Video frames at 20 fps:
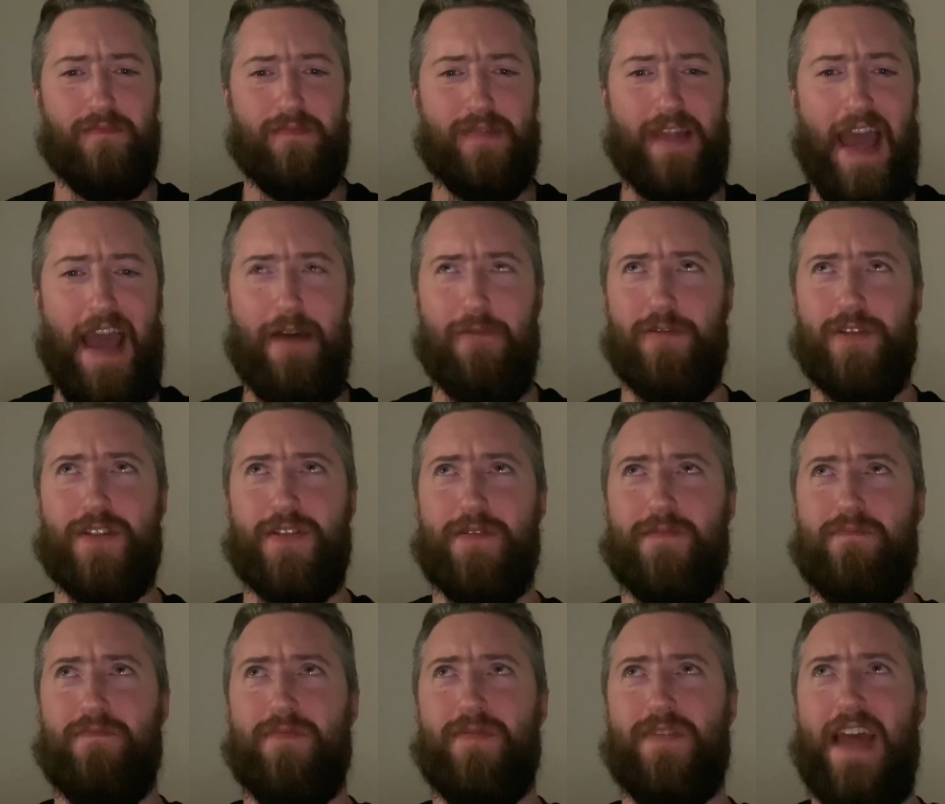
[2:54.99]
That
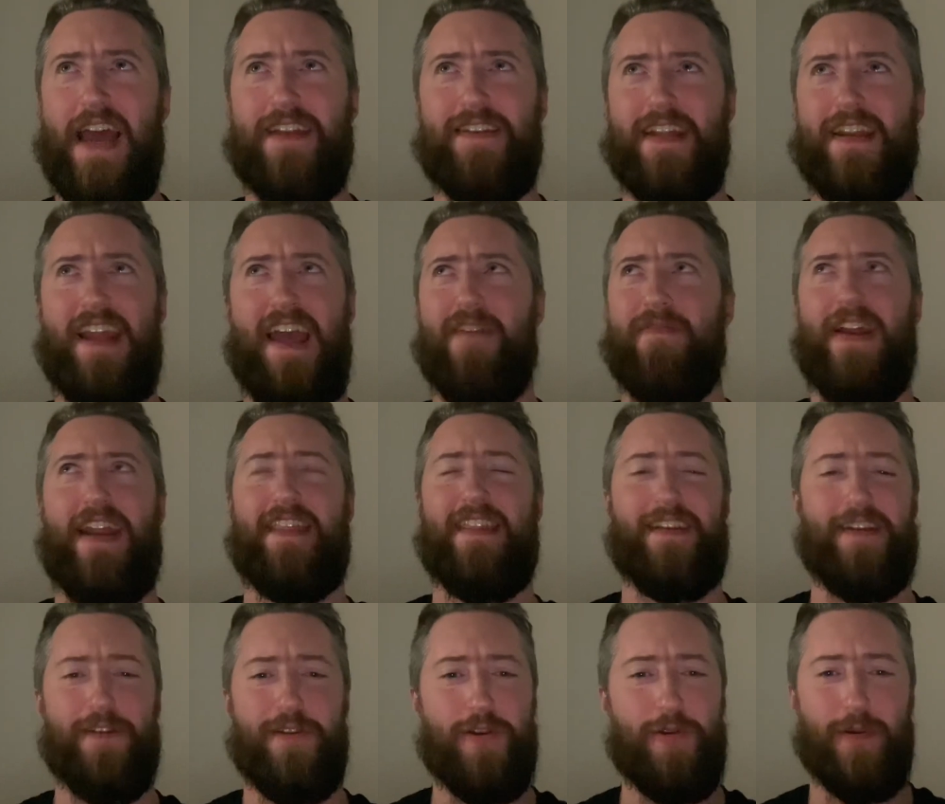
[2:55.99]
didn't have anything
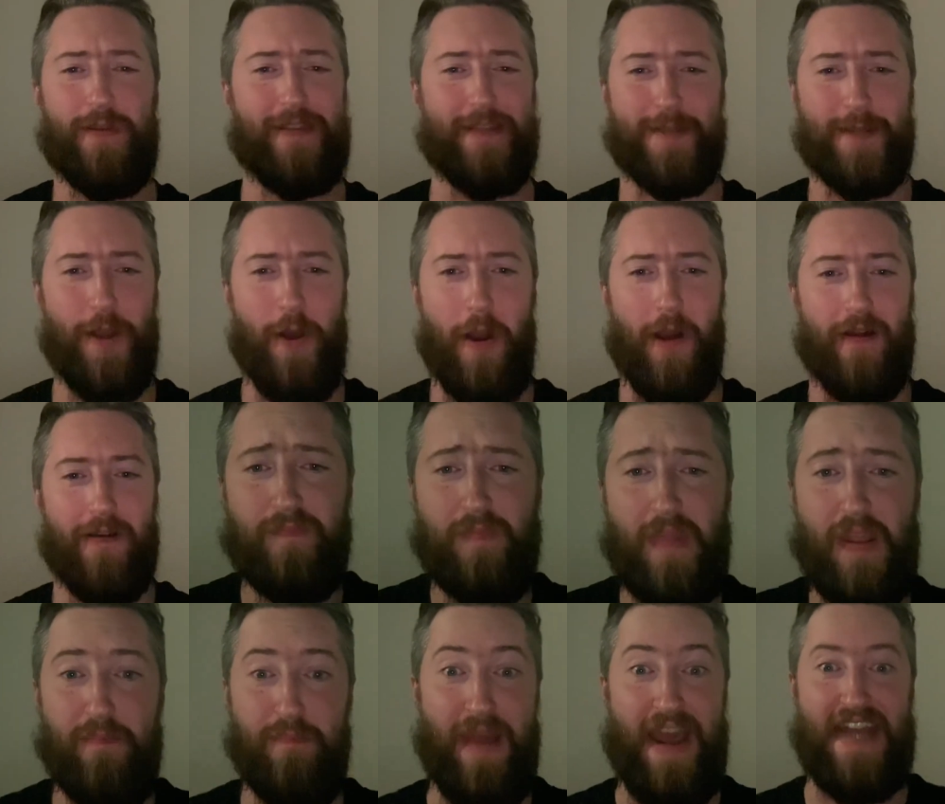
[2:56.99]
to do with the song.
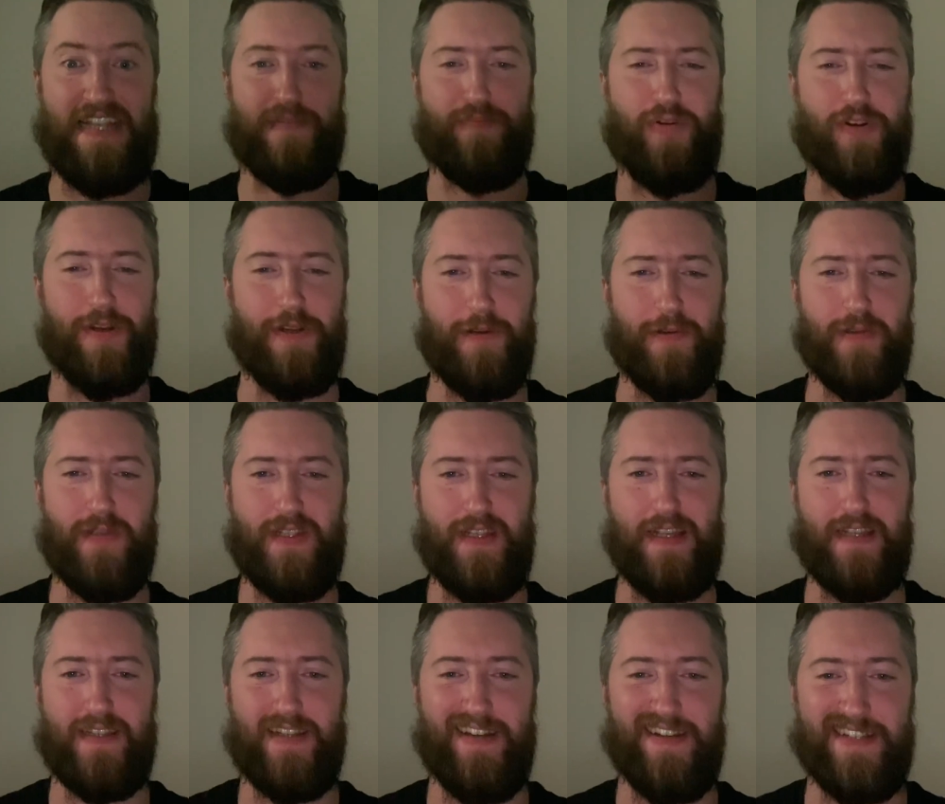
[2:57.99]
Mass Produced
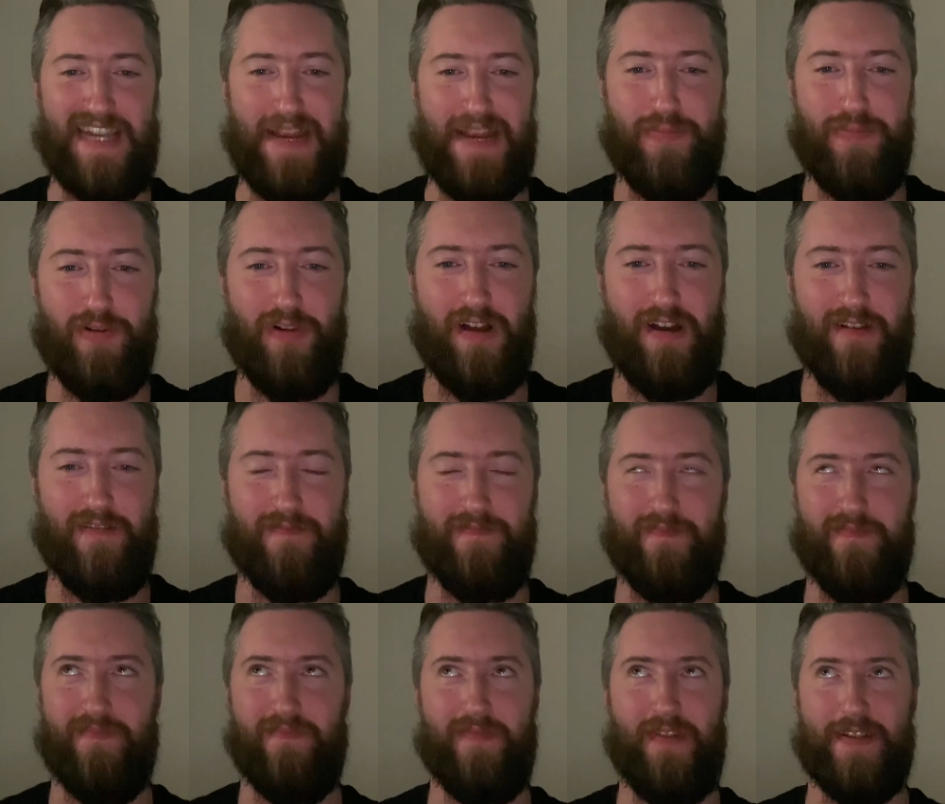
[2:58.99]
is an example of
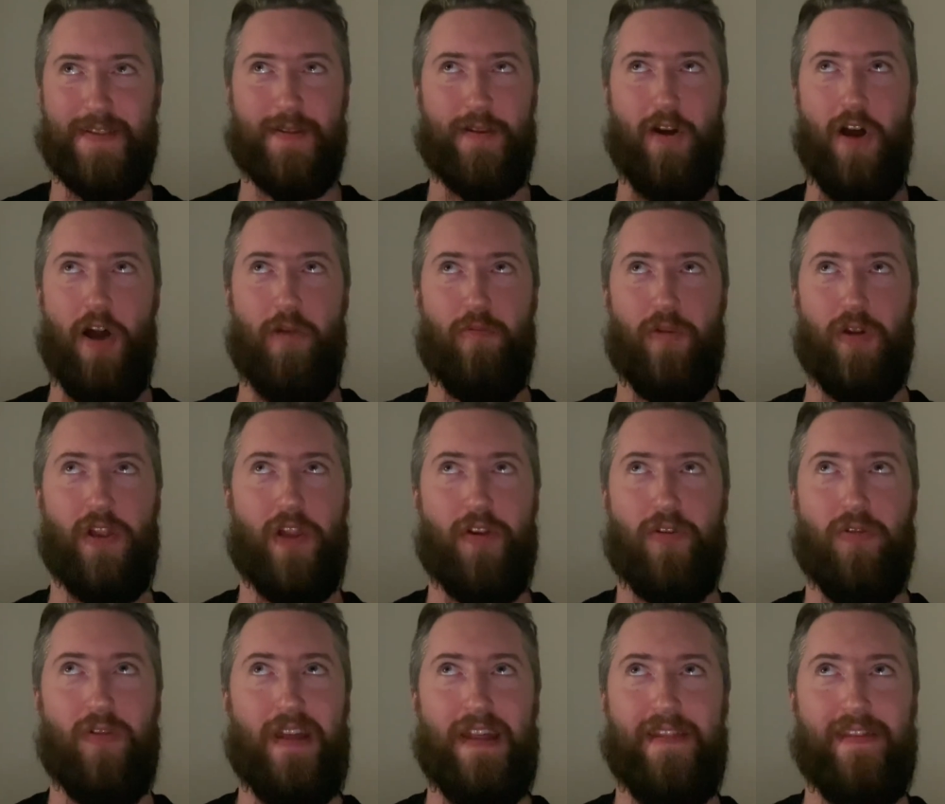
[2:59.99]
a song where
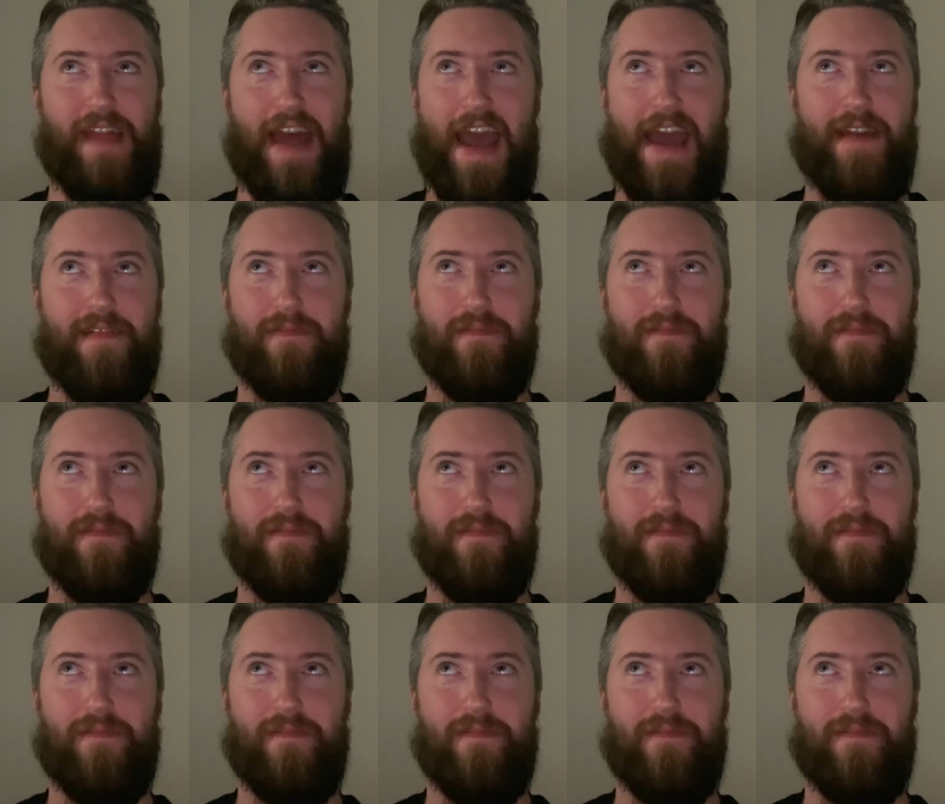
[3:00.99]
literally that